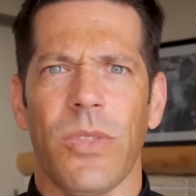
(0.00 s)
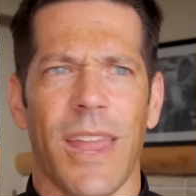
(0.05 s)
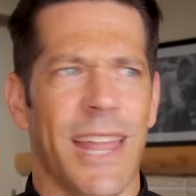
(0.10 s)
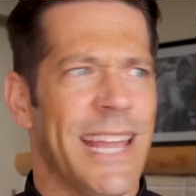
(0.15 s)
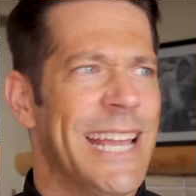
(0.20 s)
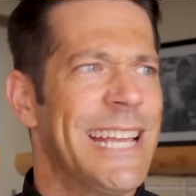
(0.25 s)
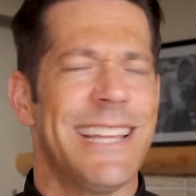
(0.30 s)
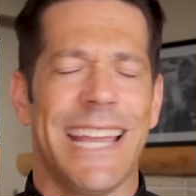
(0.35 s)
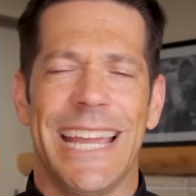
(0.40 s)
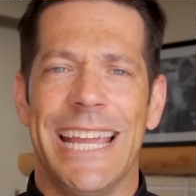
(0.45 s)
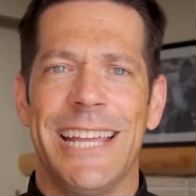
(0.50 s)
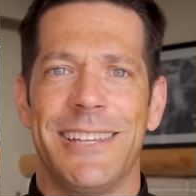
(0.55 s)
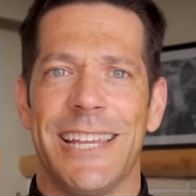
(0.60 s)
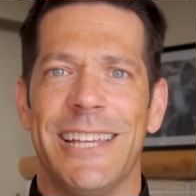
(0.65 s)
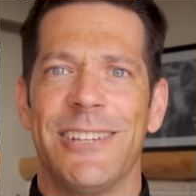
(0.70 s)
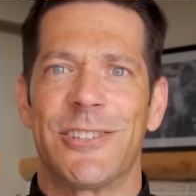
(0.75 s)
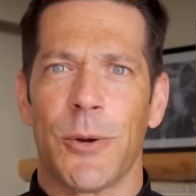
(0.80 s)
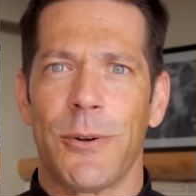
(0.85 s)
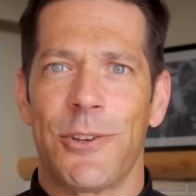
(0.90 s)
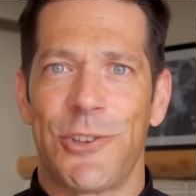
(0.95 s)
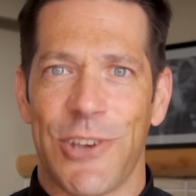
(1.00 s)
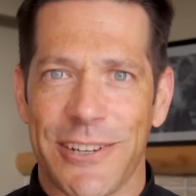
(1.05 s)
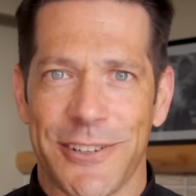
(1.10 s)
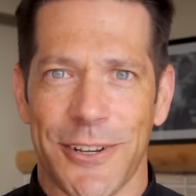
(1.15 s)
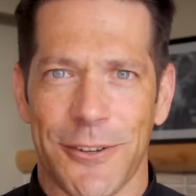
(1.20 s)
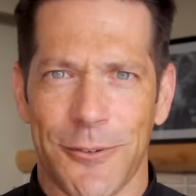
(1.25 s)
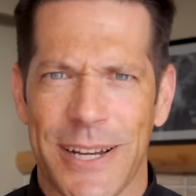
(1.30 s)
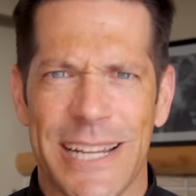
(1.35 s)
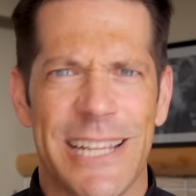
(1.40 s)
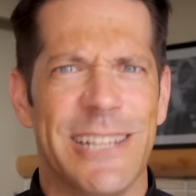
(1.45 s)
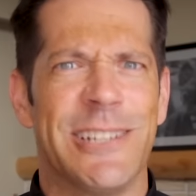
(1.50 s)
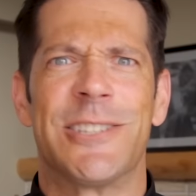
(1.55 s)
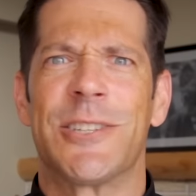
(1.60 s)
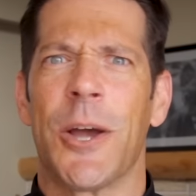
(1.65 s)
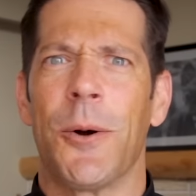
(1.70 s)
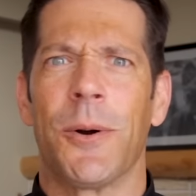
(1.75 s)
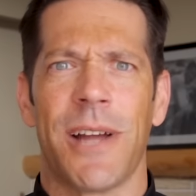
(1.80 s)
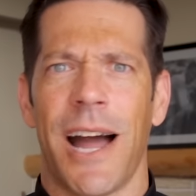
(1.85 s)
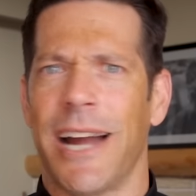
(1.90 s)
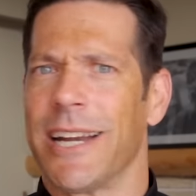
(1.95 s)
He's so gentle, right? He's
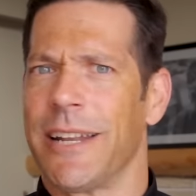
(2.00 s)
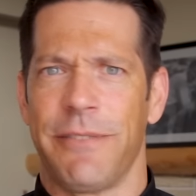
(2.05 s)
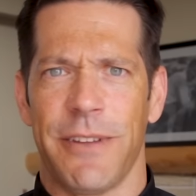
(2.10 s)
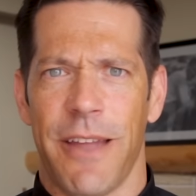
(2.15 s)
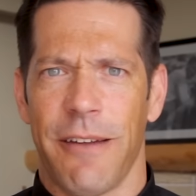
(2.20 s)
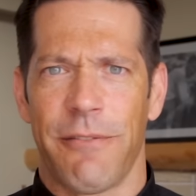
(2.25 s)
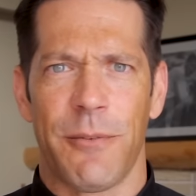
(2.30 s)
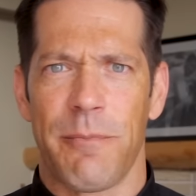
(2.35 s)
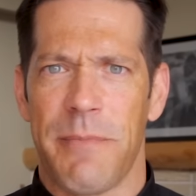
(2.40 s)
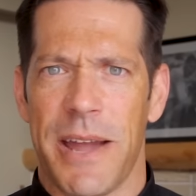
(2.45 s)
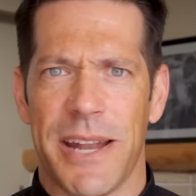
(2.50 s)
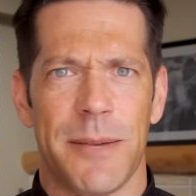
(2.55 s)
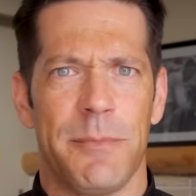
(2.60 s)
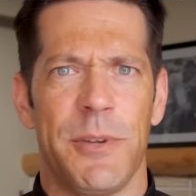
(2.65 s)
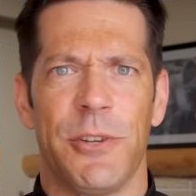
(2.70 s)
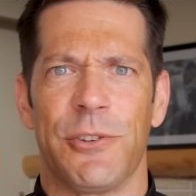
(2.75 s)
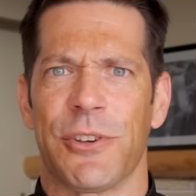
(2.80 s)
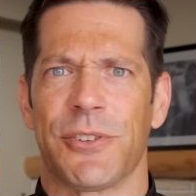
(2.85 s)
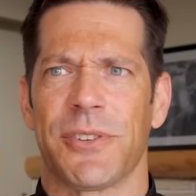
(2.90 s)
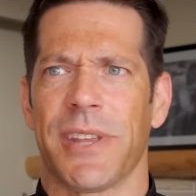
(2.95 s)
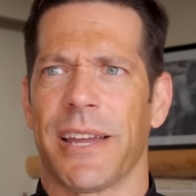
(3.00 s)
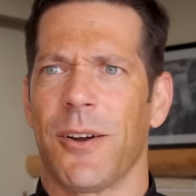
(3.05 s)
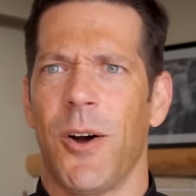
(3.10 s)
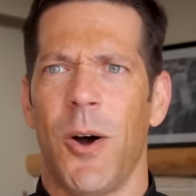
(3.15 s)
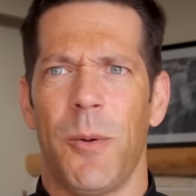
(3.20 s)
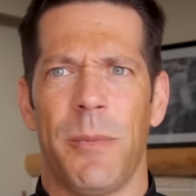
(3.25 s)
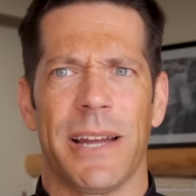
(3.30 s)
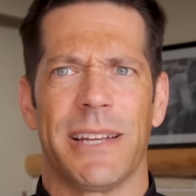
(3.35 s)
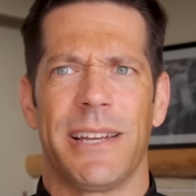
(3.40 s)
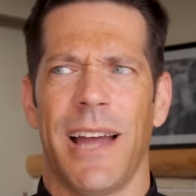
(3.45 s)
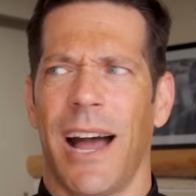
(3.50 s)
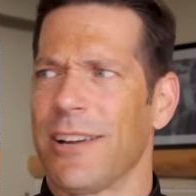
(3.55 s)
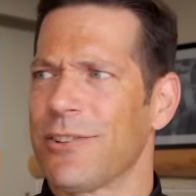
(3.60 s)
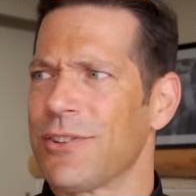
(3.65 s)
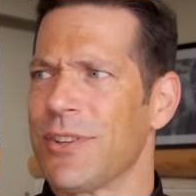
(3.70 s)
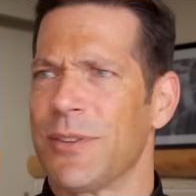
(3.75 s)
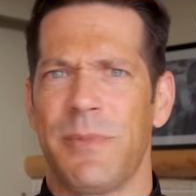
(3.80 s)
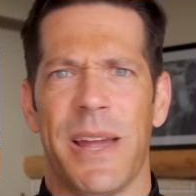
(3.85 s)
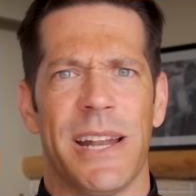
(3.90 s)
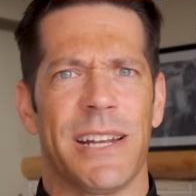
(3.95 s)
so kind. If you ever met him, he's just like, oh my gosh,
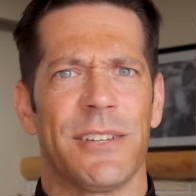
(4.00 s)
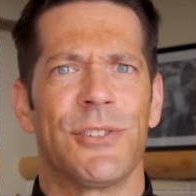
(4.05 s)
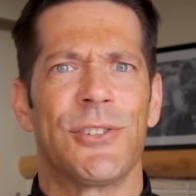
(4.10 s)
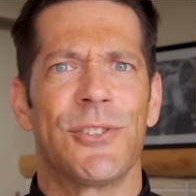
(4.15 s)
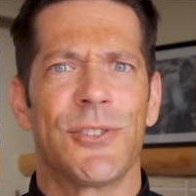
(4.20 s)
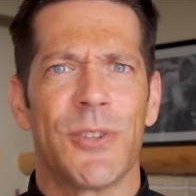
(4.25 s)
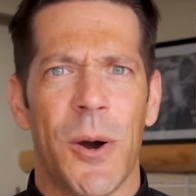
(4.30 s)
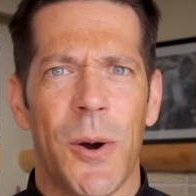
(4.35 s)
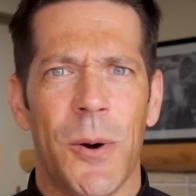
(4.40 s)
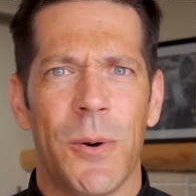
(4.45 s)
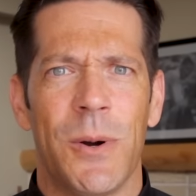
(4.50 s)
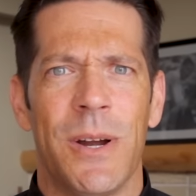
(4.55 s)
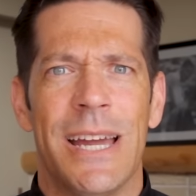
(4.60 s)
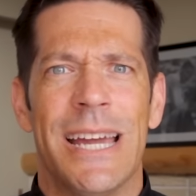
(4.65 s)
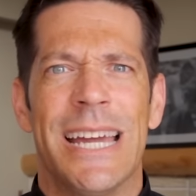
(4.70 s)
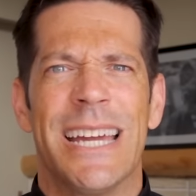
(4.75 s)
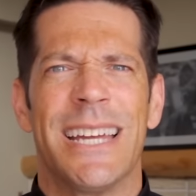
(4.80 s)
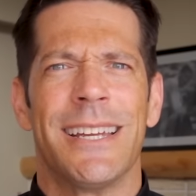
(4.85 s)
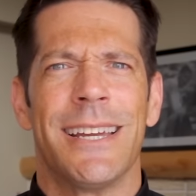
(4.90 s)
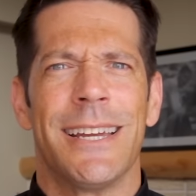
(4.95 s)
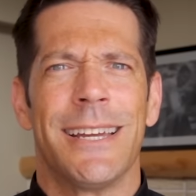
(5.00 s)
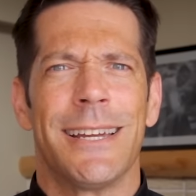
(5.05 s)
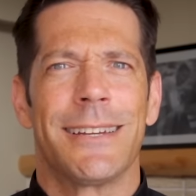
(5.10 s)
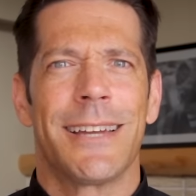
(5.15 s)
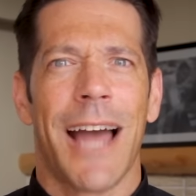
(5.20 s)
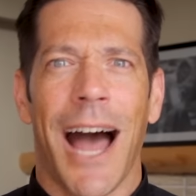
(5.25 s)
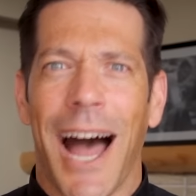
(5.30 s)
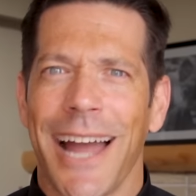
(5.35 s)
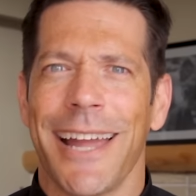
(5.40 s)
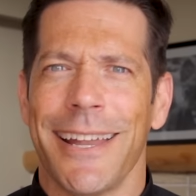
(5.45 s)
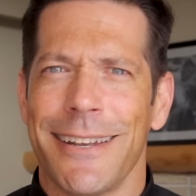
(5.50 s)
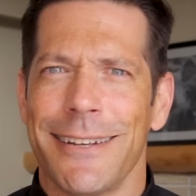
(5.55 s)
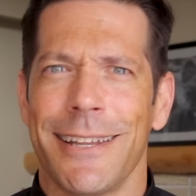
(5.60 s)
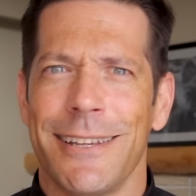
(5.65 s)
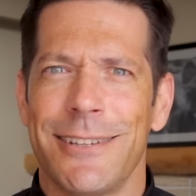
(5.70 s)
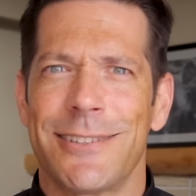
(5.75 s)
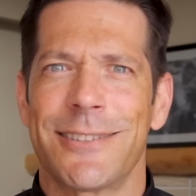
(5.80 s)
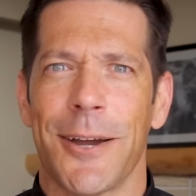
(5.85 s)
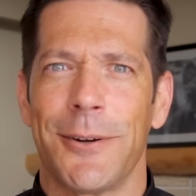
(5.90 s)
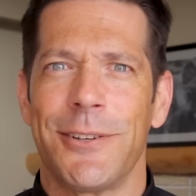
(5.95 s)
this man is so kind.
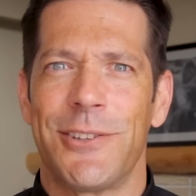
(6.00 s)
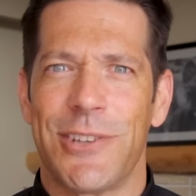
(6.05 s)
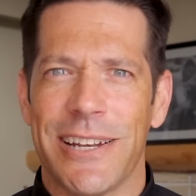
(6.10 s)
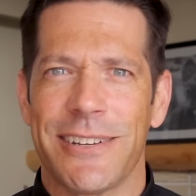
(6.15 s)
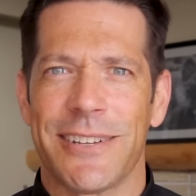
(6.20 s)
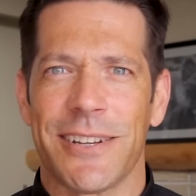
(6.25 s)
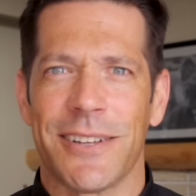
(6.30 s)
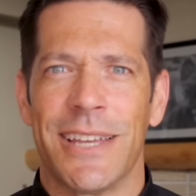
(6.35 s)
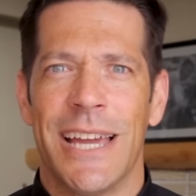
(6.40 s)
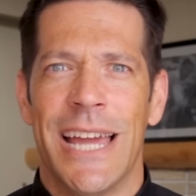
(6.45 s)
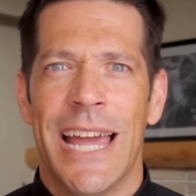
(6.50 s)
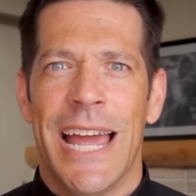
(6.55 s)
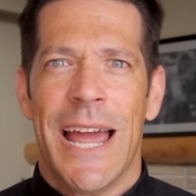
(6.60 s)
He's so gentle.